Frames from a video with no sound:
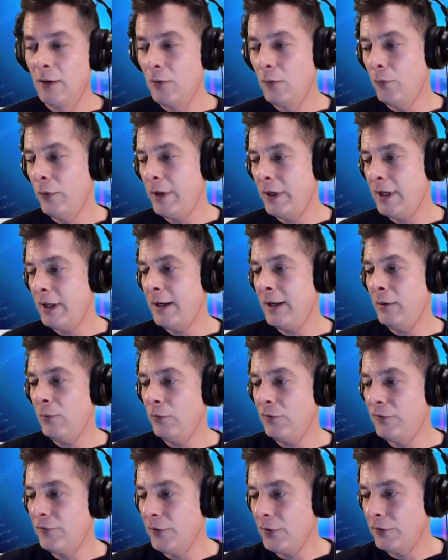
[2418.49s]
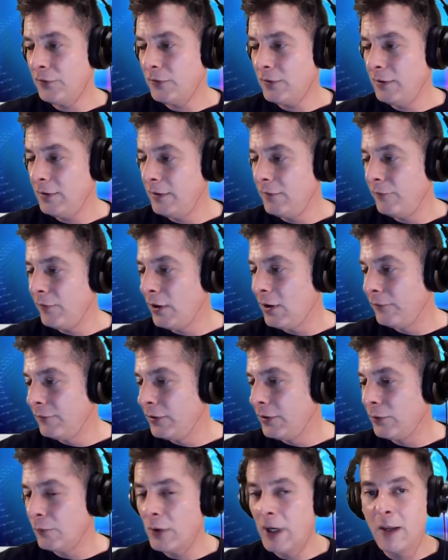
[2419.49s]
when I was first involved
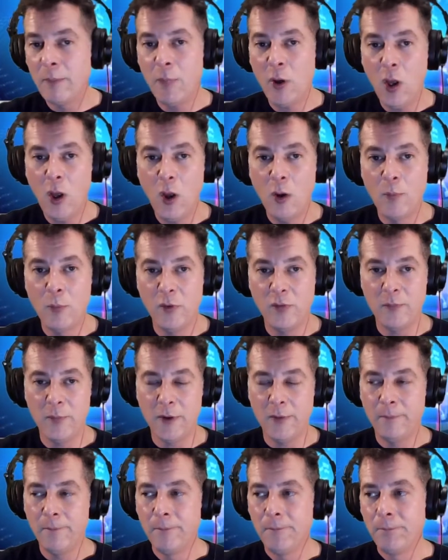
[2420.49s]
in the Ron Paul movement.